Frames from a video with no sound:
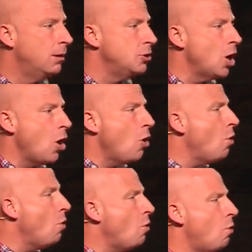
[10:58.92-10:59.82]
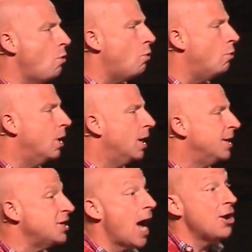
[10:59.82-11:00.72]
No,
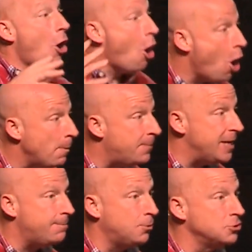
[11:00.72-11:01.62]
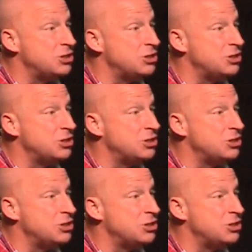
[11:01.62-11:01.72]
not all peoples,